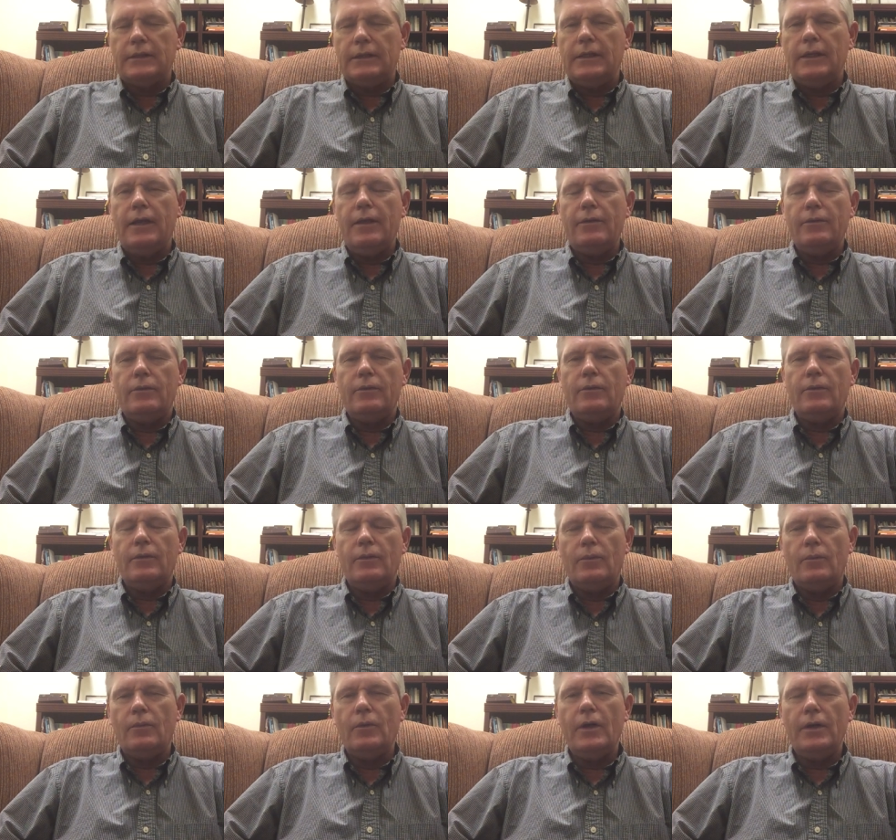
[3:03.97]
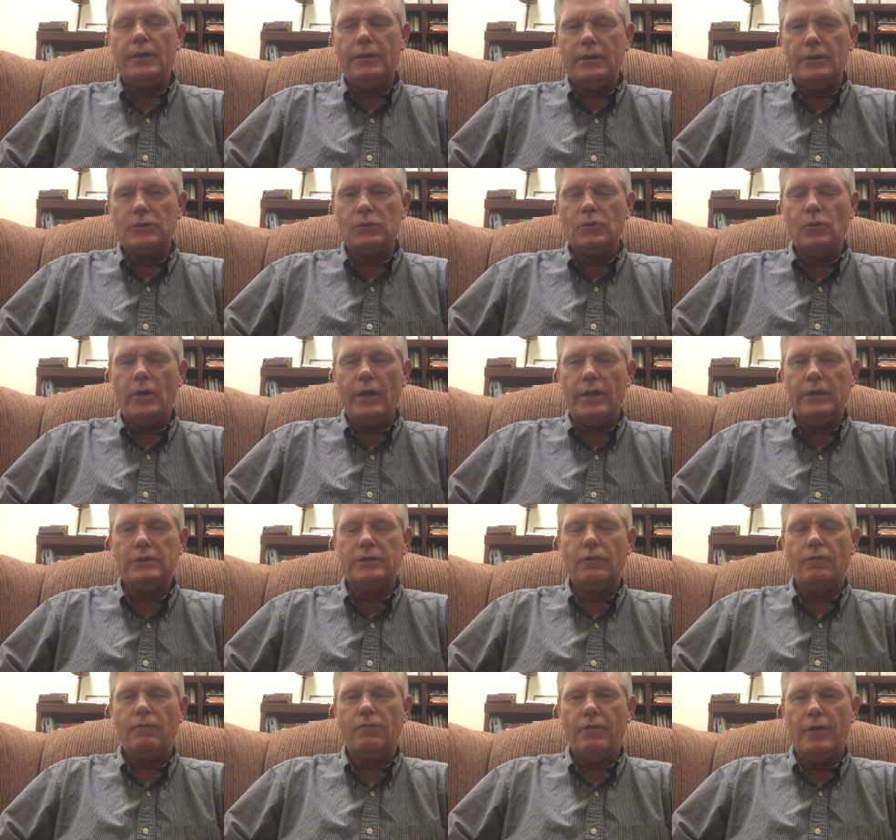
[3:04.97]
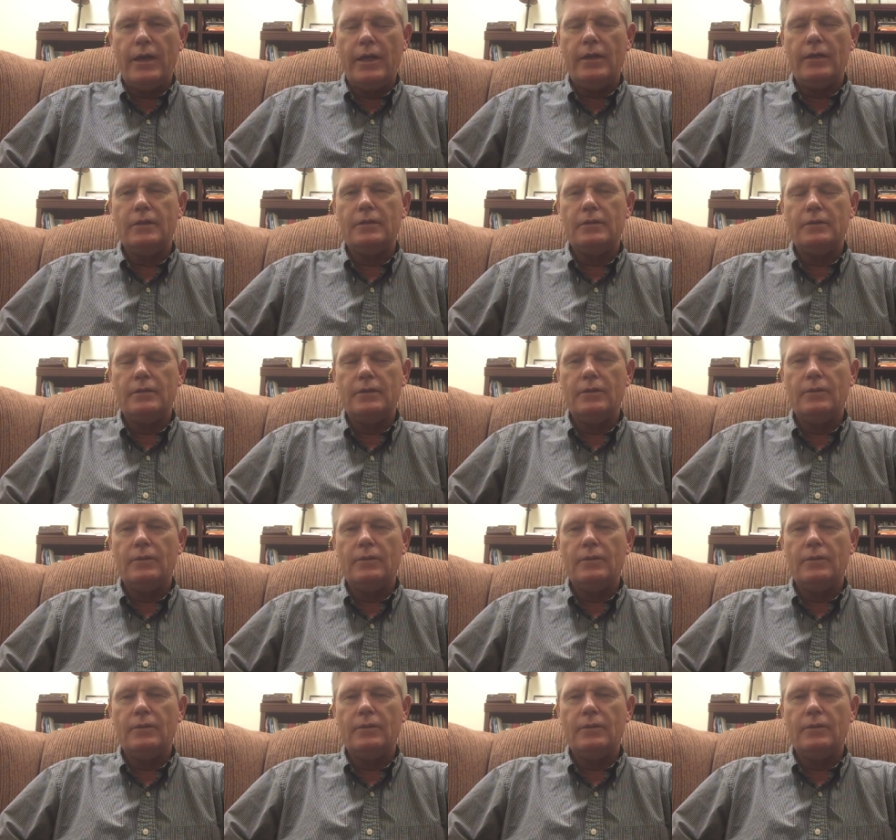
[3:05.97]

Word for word: together, running this race of faith,